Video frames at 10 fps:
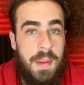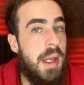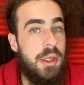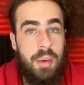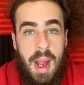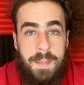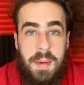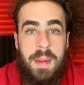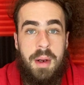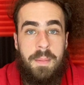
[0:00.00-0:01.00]
They do
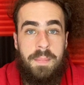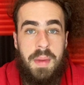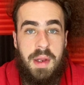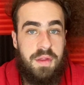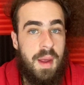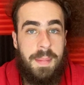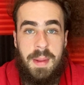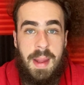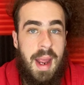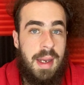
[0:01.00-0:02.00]
happen, though. It's
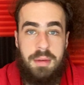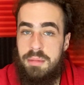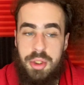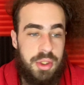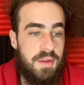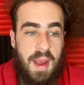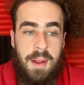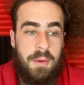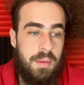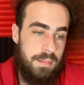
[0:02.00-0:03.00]
something that you just
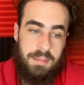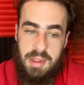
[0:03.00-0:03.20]
either